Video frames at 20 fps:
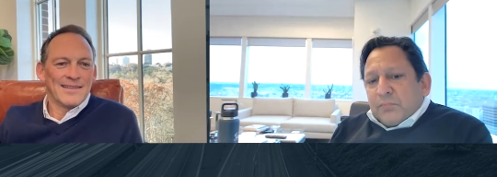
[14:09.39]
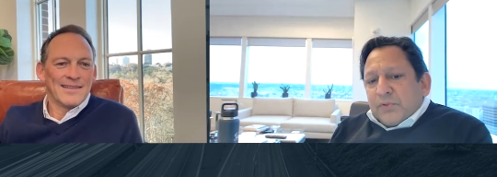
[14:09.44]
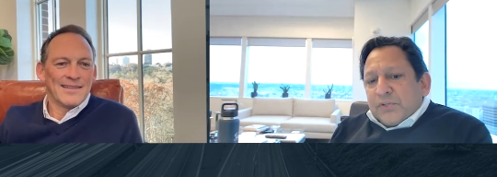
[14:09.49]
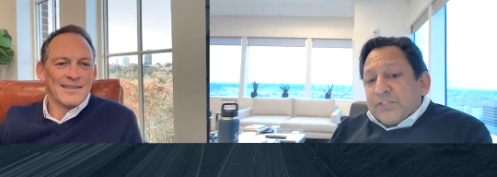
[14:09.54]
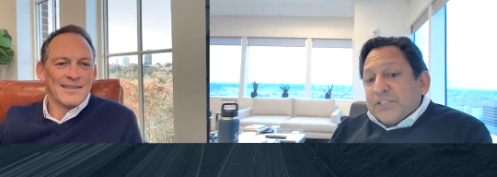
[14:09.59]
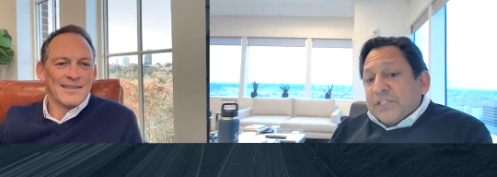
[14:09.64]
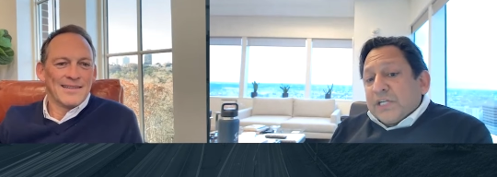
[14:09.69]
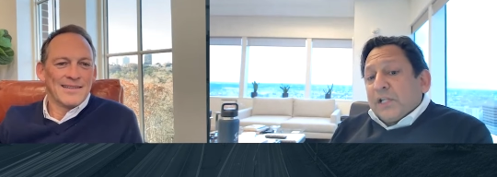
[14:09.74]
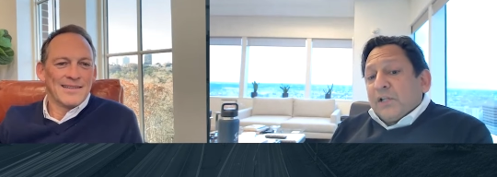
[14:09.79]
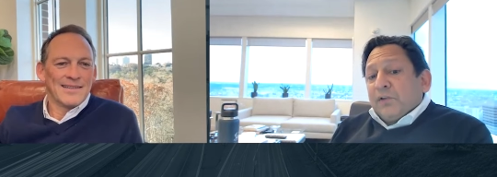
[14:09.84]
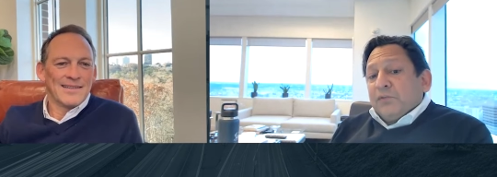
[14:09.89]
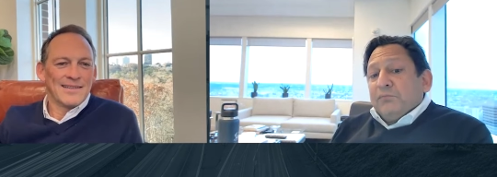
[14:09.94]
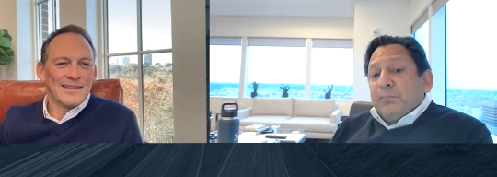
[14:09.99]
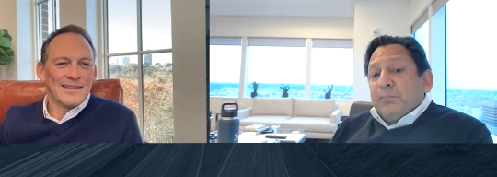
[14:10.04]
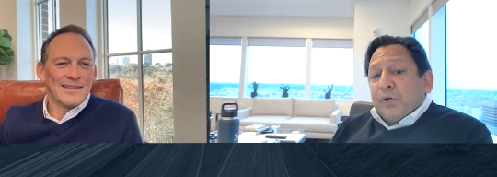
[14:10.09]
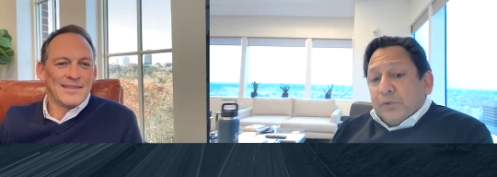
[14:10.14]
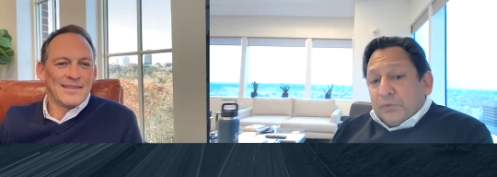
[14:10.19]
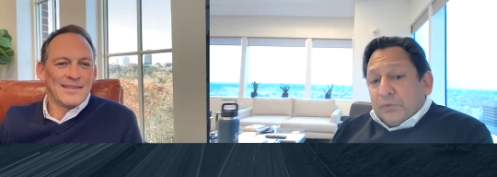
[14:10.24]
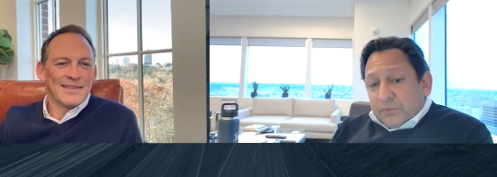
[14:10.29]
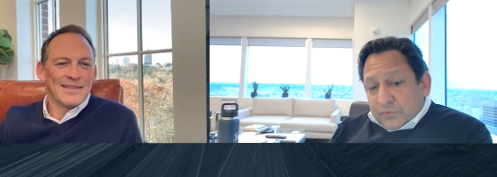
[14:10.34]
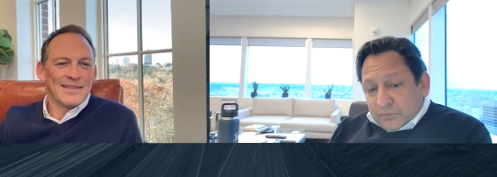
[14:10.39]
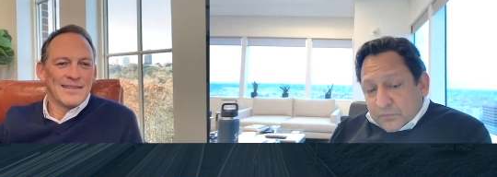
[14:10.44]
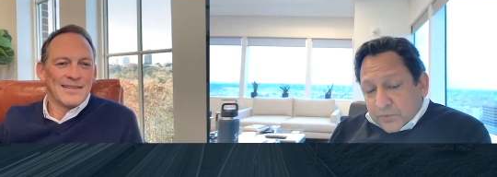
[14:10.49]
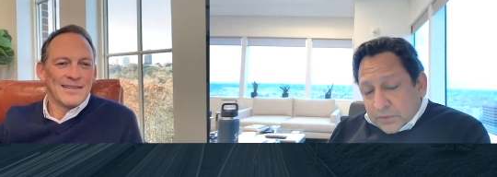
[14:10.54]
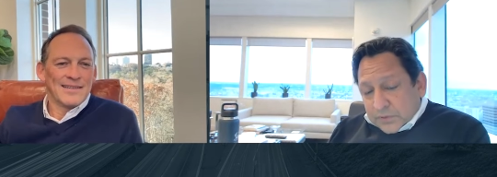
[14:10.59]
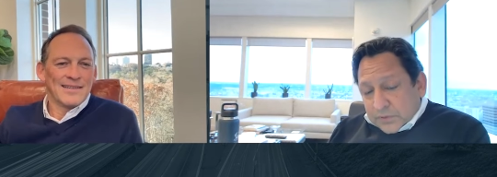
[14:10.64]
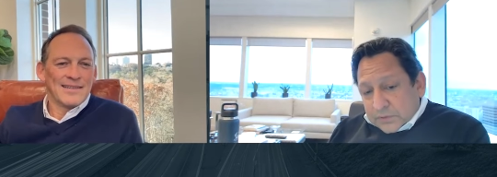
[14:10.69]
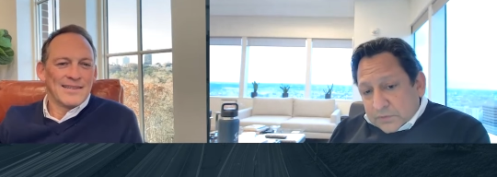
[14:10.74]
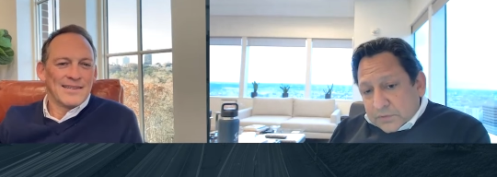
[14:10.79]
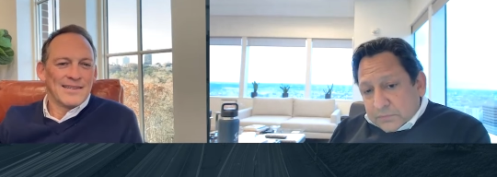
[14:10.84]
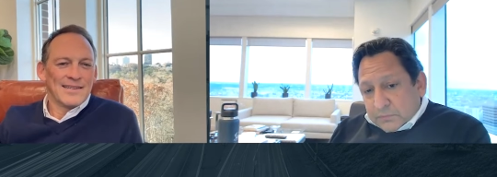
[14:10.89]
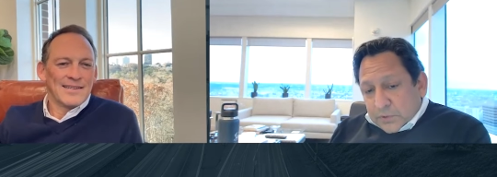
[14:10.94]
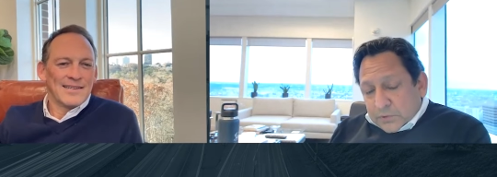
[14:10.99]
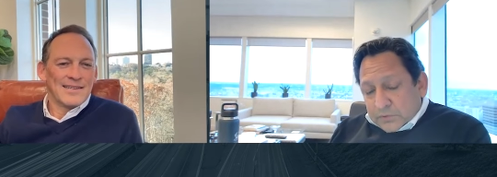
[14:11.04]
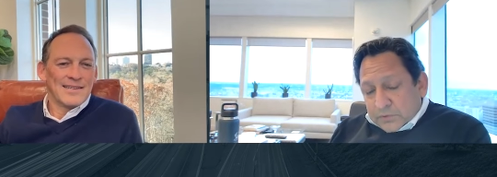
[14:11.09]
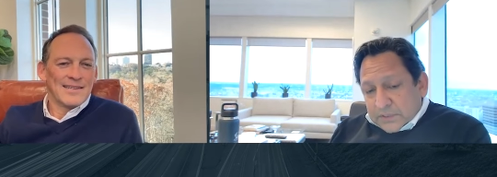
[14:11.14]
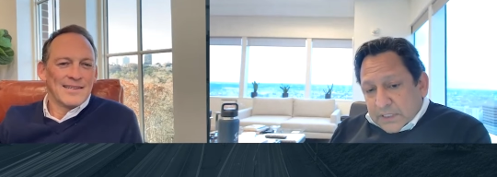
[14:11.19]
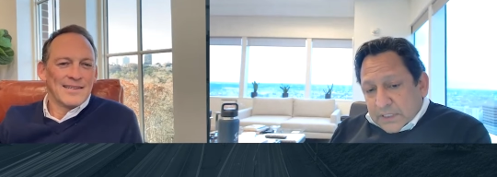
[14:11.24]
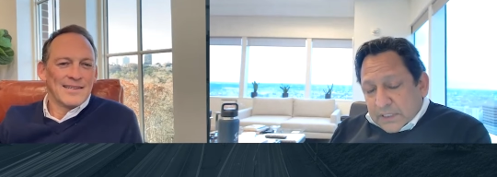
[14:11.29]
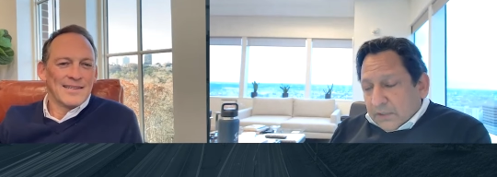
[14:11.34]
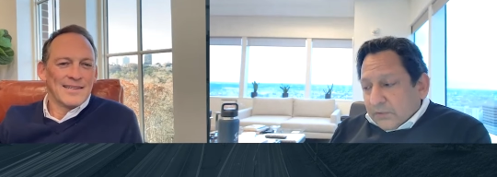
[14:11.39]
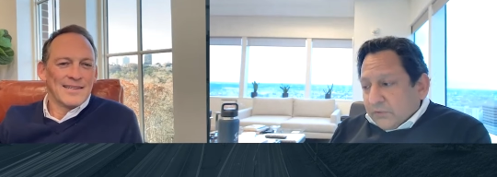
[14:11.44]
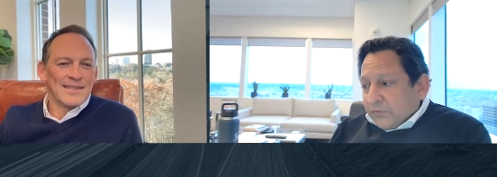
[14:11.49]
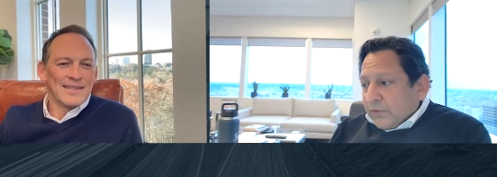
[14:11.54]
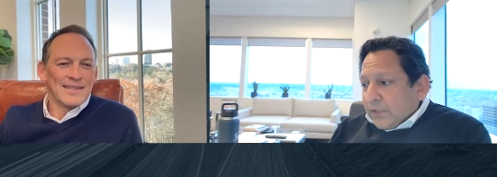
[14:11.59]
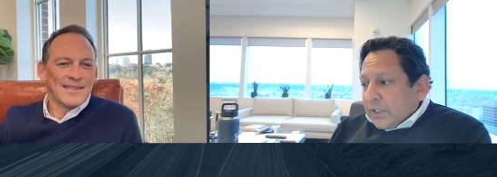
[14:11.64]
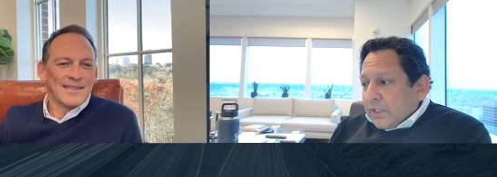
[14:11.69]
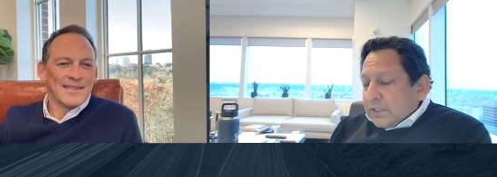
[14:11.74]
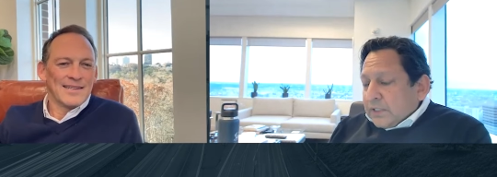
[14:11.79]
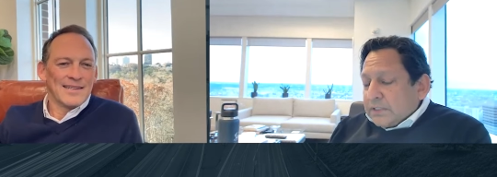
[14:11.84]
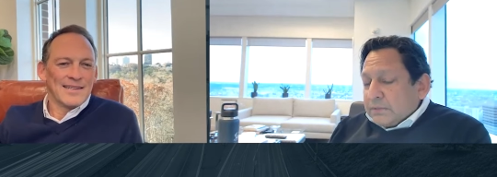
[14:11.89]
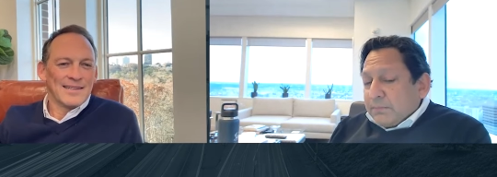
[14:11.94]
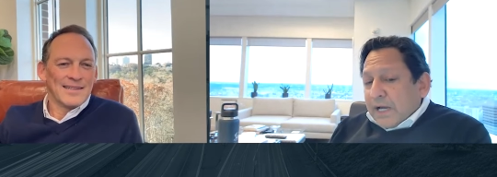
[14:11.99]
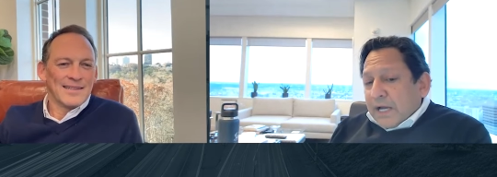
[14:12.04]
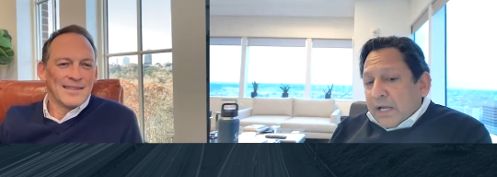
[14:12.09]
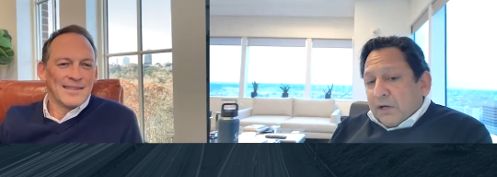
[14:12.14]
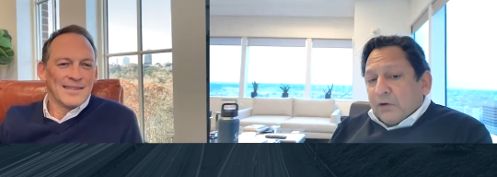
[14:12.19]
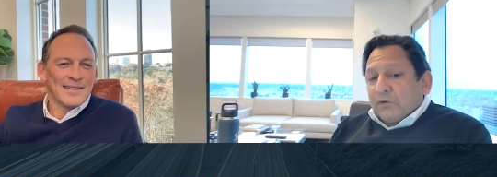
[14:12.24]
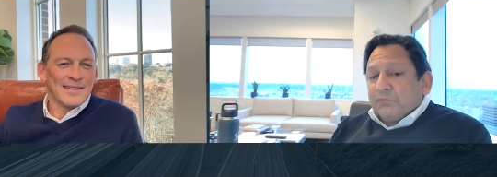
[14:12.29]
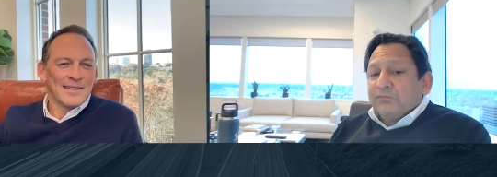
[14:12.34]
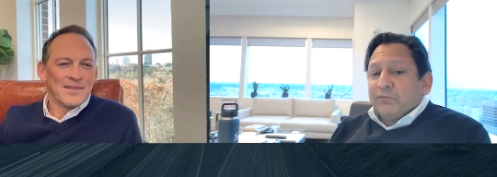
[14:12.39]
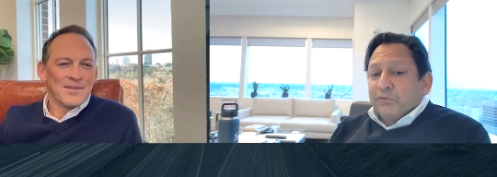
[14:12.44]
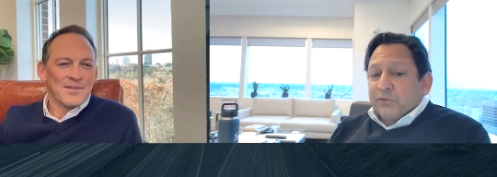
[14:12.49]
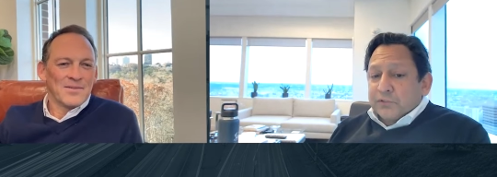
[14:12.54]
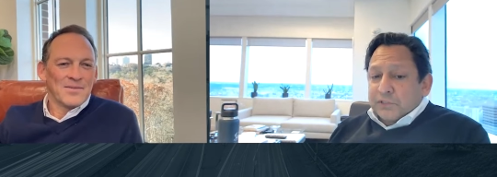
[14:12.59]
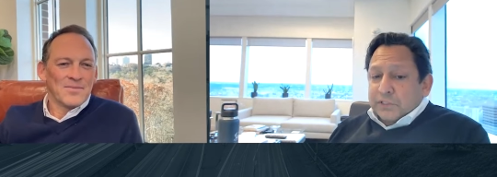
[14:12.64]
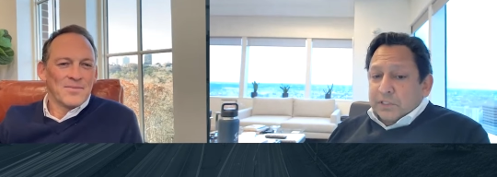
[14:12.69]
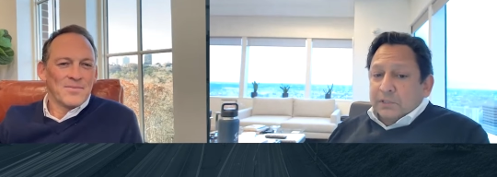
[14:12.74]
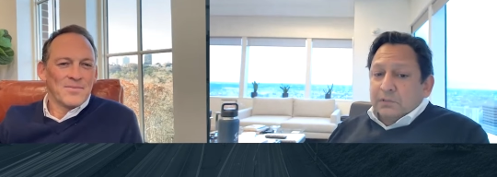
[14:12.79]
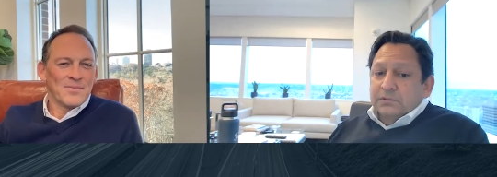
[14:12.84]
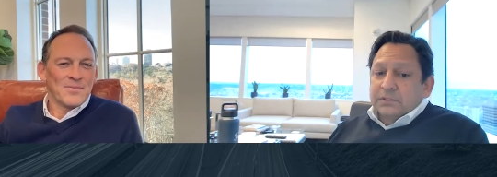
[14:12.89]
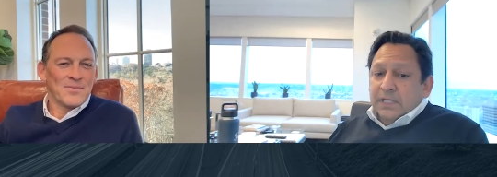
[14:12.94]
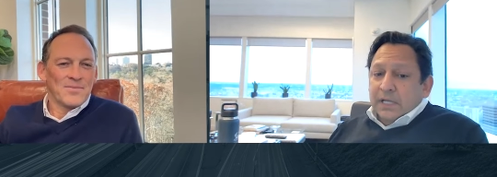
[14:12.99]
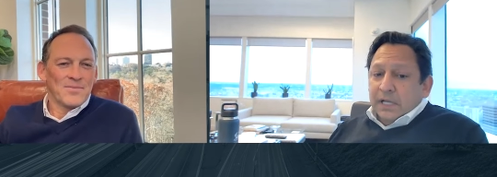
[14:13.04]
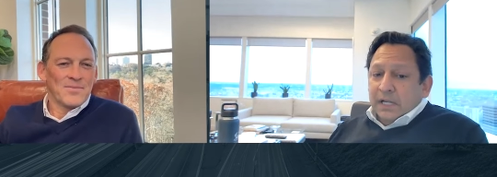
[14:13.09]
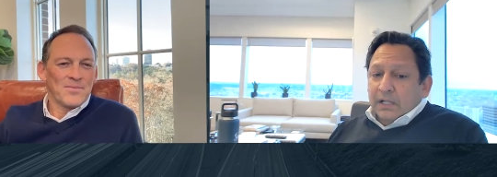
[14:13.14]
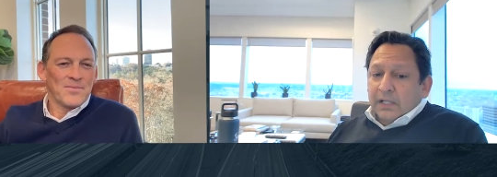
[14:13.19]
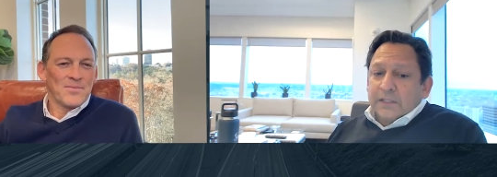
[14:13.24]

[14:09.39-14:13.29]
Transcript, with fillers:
Speaker 1: the sale of both of those motels to buy our first hotel.